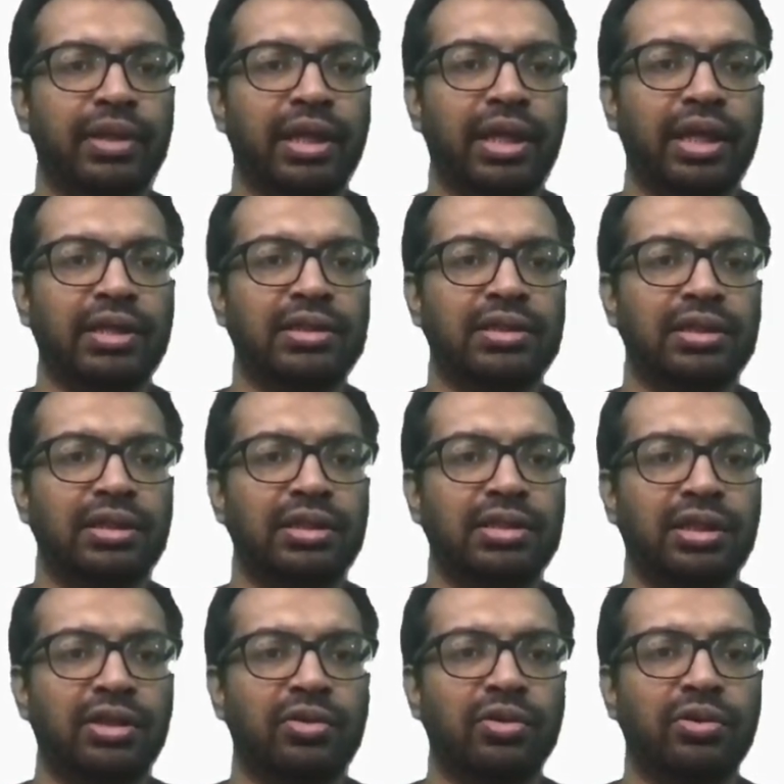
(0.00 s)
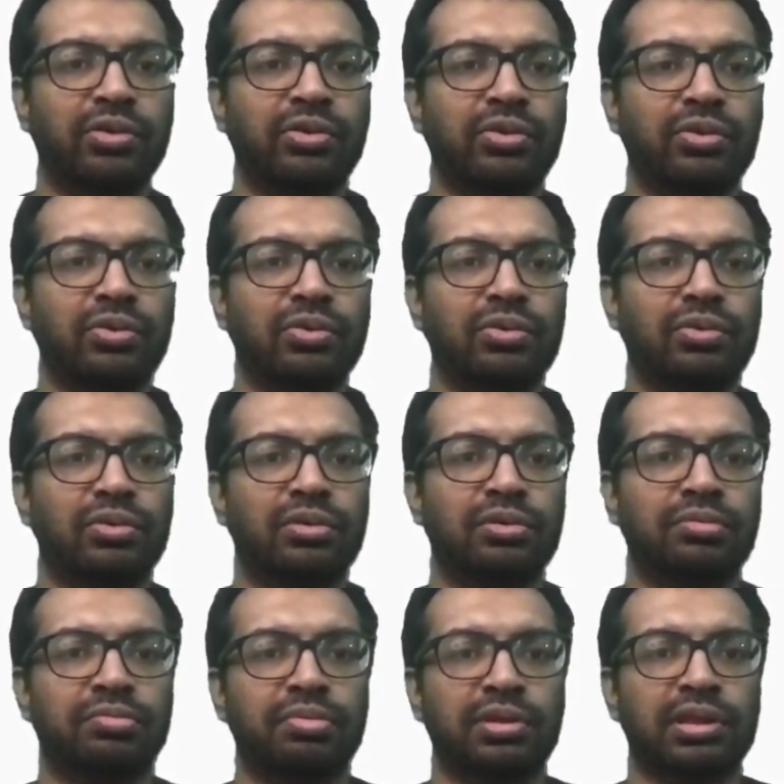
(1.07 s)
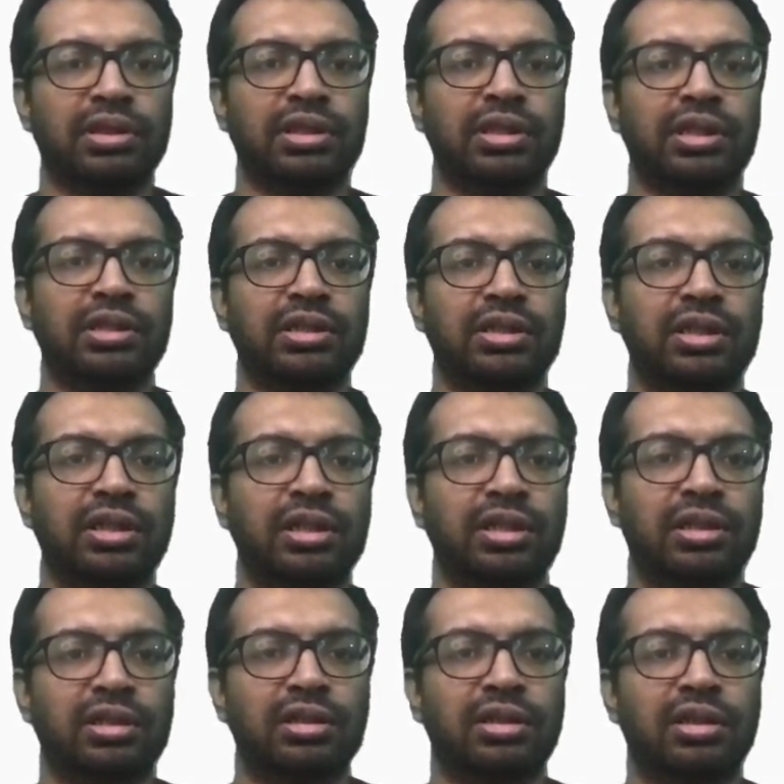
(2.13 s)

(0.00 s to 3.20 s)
x is equal to v,